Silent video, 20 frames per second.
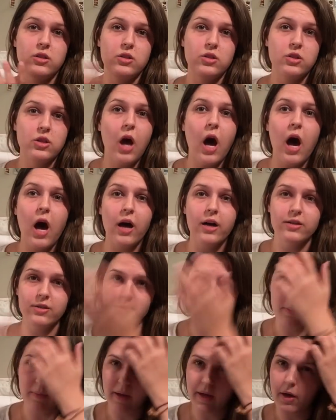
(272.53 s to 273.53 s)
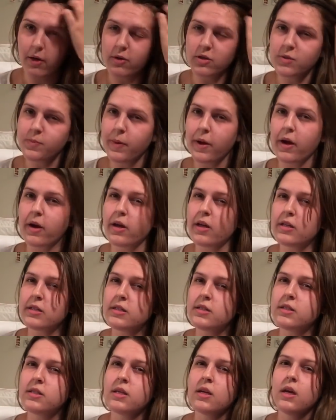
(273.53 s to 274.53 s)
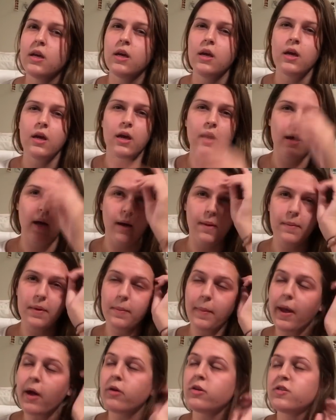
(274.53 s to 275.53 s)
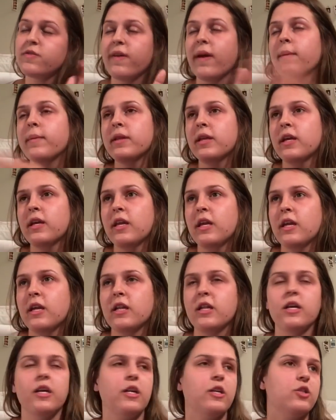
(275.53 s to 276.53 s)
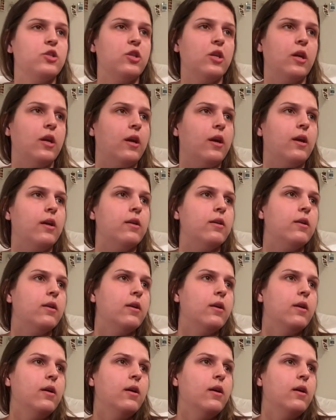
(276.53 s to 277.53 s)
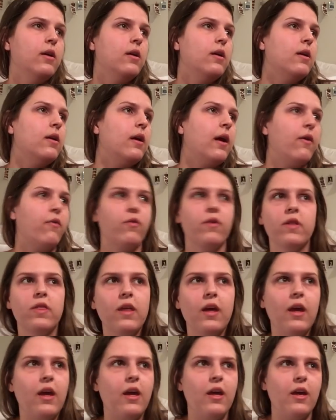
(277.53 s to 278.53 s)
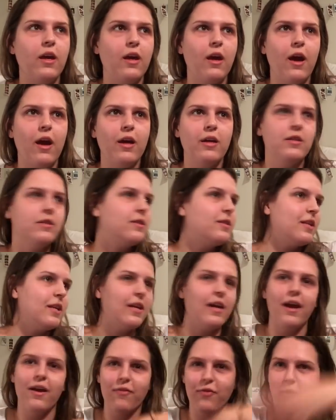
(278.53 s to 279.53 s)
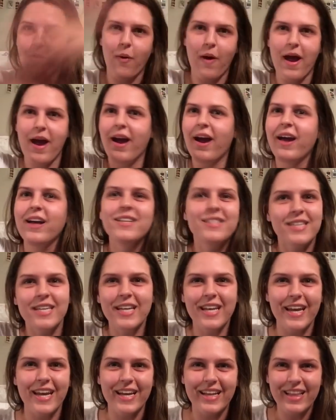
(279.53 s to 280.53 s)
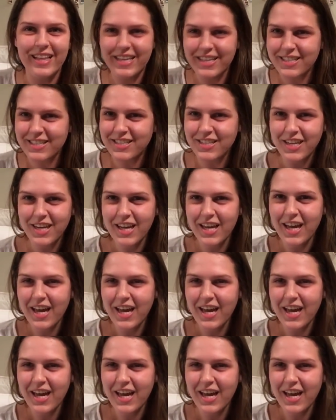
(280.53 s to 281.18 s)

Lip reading: talk to my host parents and my host family in English, and everything I see everywhere is in English.